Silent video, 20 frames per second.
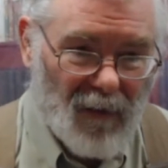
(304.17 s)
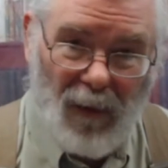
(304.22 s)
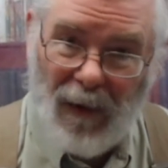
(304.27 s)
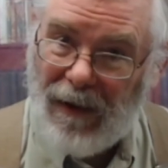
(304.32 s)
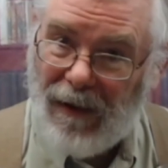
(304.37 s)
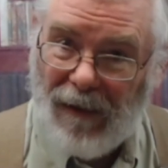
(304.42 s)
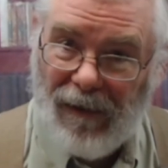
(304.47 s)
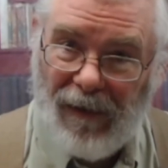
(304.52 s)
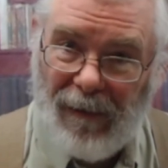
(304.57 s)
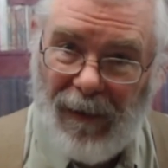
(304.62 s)
of
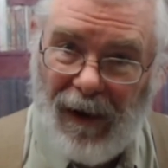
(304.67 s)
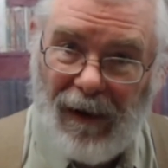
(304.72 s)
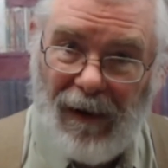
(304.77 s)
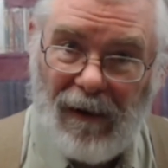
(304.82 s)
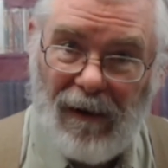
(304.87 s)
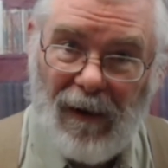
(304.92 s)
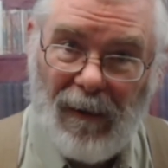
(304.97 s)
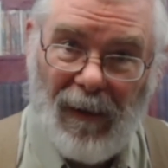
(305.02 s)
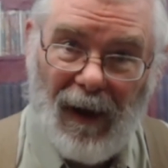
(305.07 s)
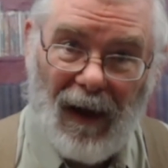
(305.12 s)
which are familiar
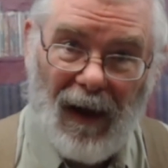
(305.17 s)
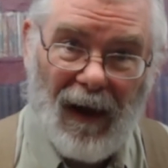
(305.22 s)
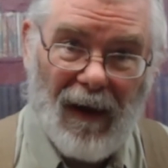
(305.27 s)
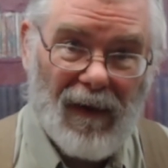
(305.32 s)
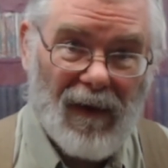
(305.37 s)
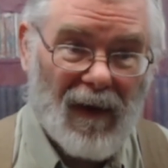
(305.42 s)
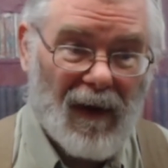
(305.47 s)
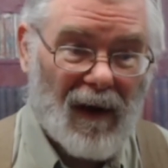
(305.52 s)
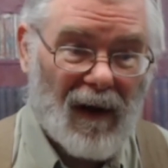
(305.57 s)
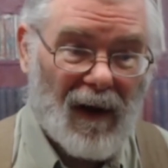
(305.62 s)
to me
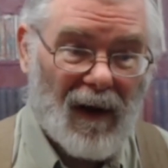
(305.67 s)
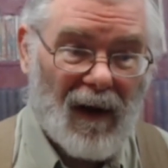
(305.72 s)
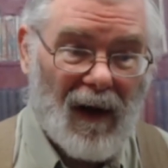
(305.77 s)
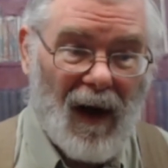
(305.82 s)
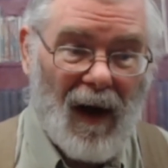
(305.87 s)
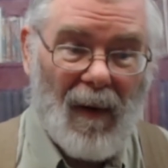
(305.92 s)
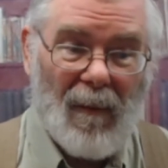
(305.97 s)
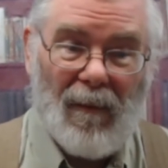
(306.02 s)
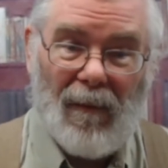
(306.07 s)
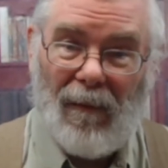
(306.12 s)
in their
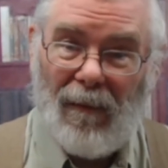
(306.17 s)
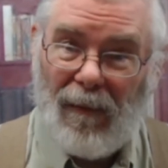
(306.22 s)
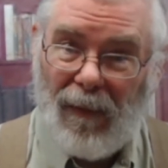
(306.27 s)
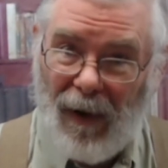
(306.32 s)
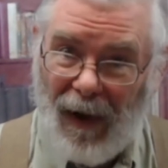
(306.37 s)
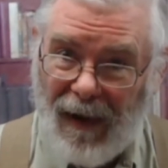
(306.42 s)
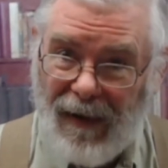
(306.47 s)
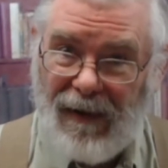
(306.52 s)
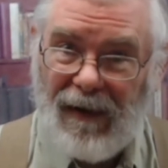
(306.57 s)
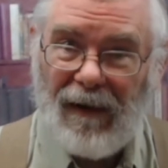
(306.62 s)

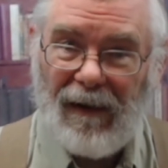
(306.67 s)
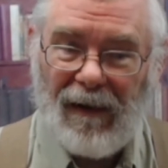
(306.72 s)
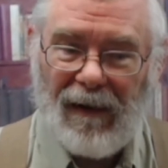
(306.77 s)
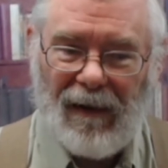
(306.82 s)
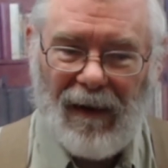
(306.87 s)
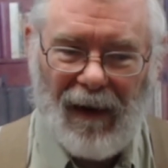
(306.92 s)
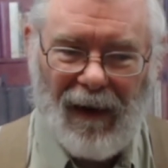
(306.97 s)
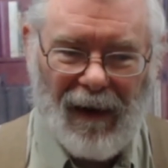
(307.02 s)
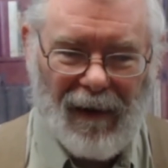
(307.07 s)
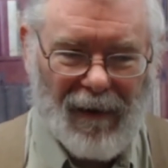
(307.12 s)
present
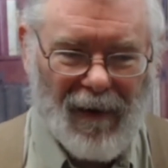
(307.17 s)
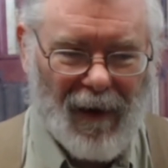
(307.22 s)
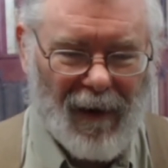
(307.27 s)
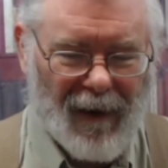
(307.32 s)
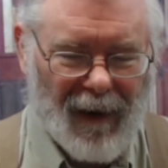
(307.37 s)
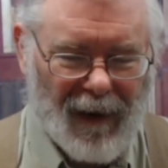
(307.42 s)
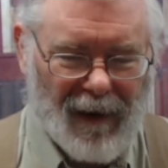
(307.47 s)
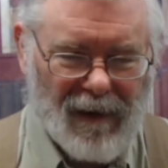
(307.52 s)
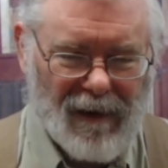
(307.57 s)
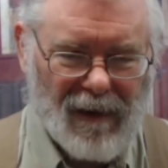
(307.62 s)

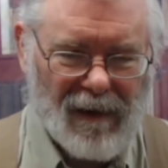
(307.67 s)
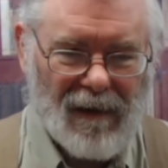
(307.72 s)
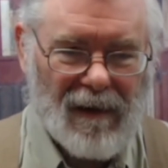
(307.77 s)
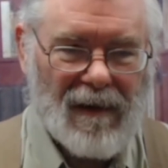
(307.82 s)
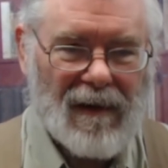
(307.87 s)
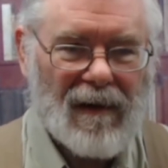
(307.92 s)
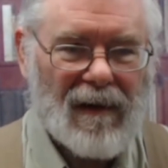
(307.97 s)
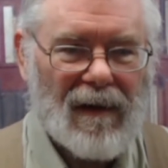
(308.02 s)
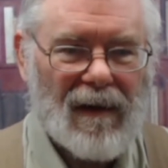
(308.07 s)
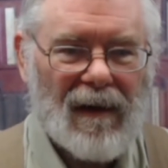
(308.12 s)

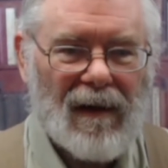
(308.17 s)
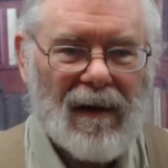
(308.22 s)
incarnations.